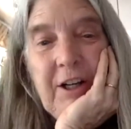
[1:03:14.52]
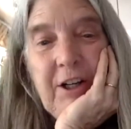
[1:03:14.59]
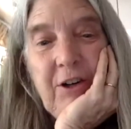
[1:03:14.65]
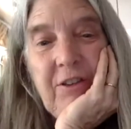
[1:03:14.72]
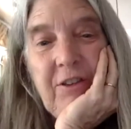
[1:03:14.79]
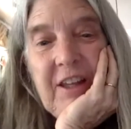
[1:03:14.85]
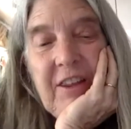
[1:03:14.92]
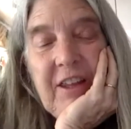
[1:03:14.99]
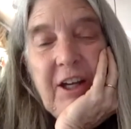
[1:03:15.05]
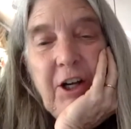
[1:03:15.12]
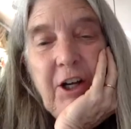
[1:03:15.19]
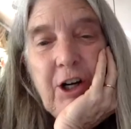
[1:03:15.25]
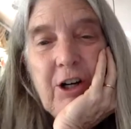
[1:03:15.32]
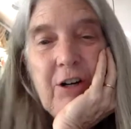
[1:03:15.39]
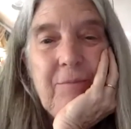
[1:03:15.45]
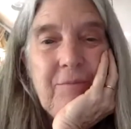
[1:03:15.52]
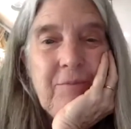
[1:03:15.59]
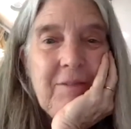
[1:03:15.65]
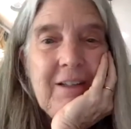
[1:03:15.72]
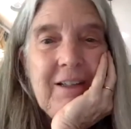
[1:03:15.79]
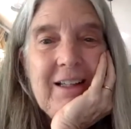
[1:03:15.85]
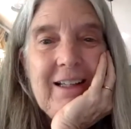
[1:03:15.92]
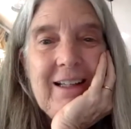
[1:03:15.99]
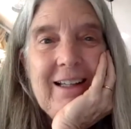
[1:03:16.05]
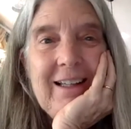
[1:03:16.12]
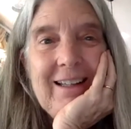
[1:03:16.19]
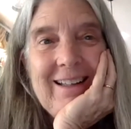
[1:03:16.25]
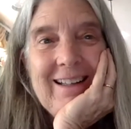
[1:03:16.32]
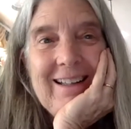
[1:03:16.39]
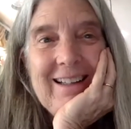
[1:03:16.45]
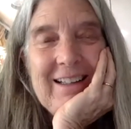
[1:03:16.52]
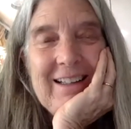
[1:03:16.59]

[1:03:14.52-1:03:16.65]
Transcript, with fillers: um, are they there? They are